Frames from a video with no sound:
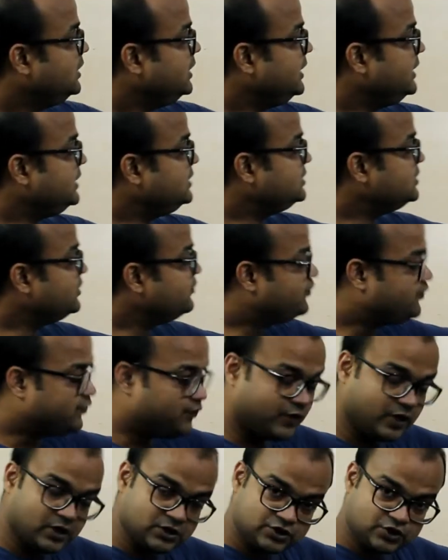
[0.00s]
in the
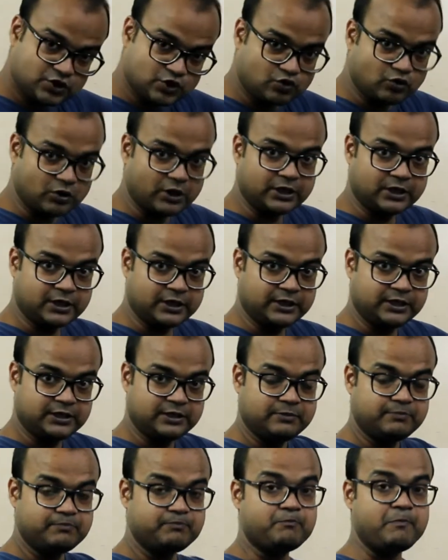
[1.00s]
first quadrant,
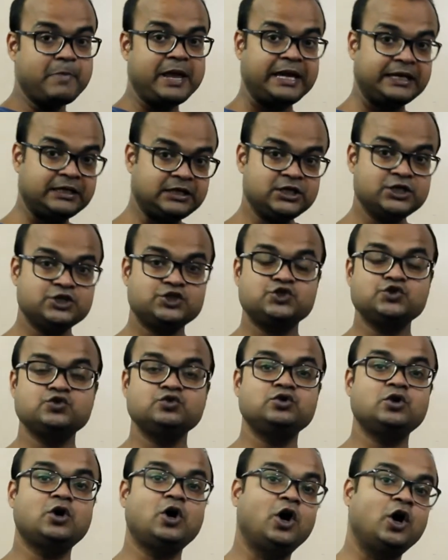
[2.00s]

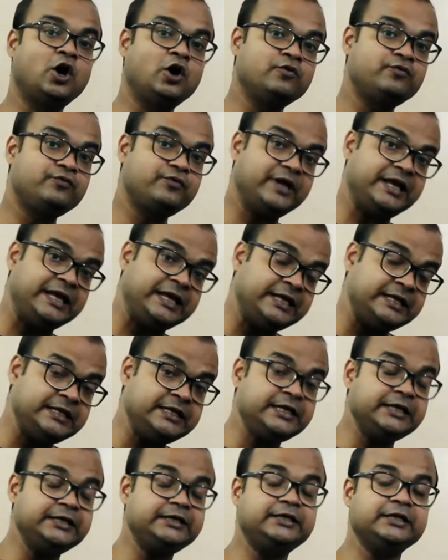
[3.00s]
magnitude of
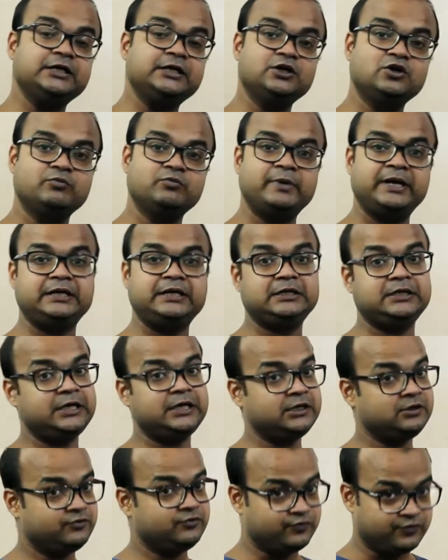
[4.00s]
any
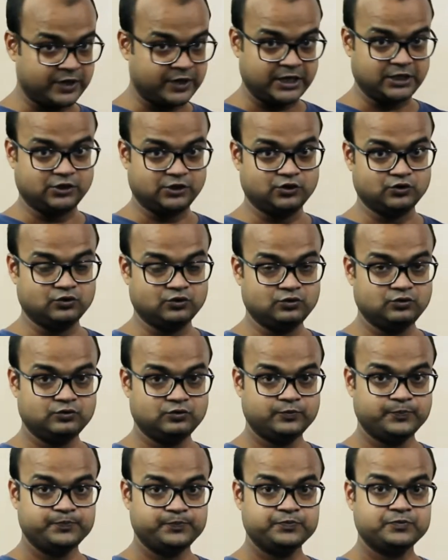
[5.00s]
trigonometric value
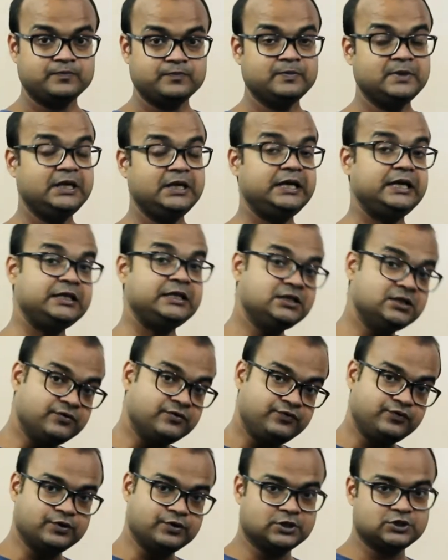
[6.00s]
in the
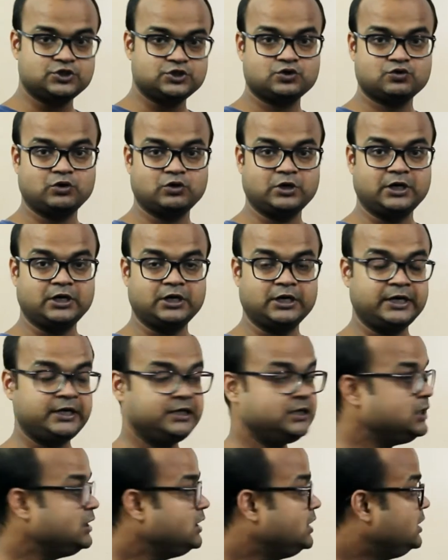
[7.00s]
first
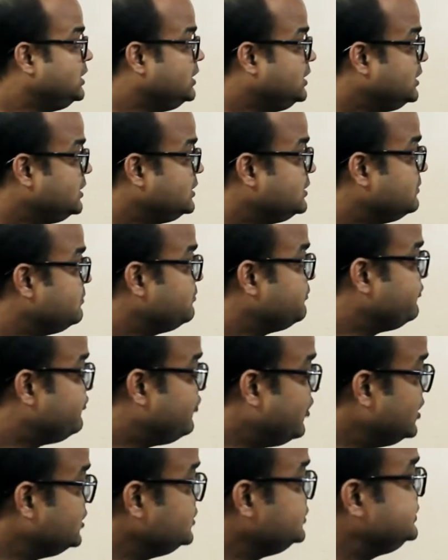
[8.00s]
quadrant,
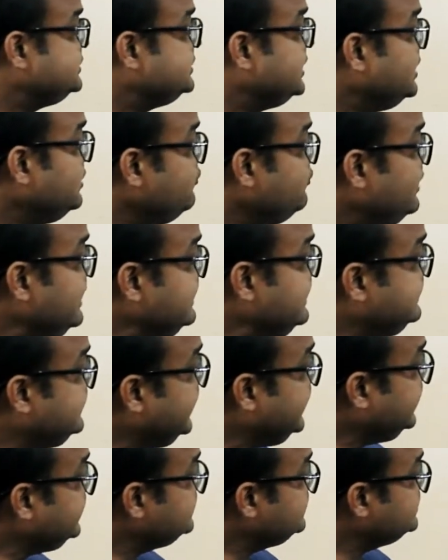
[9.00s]
function will
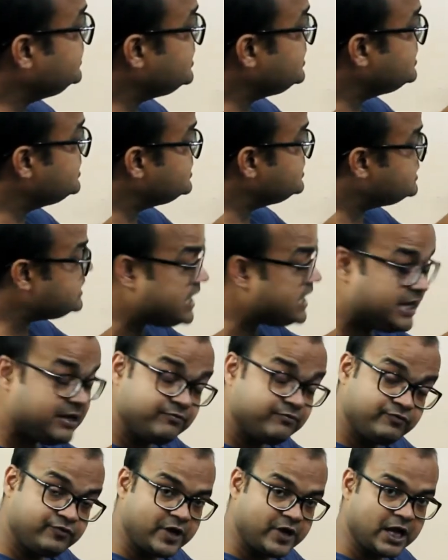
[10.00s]
take the
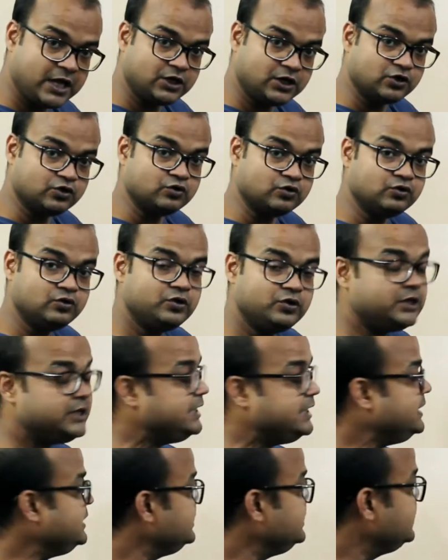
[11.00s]
same value
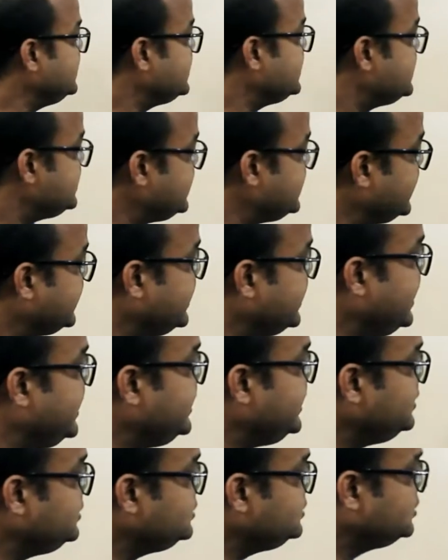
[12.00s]
in the
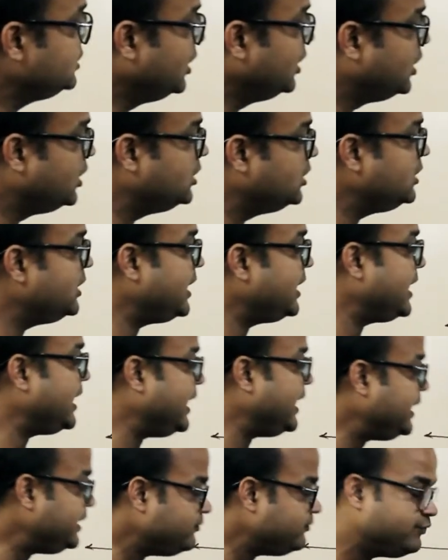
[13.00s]
second, third
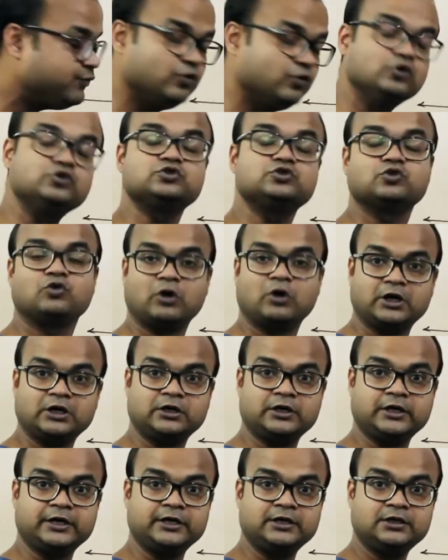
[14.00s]
and fourth
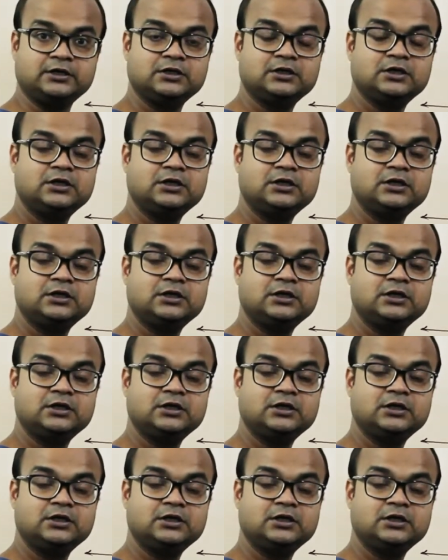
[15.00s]
quadrant,